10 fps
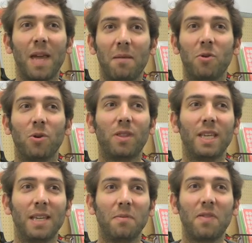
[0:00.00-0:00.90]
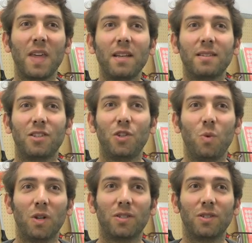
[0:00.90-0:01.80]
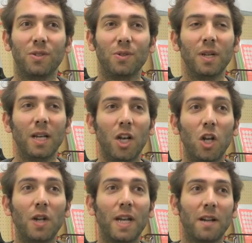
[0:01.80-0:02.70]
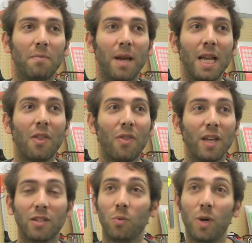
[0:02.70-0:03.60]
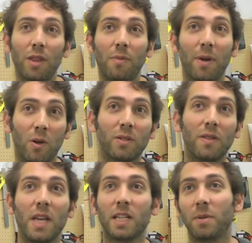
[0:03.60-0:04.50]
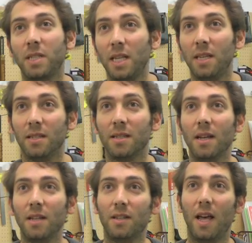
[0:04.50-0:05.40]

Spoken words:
get both the things that you want to learn how to make things with, but also the expertise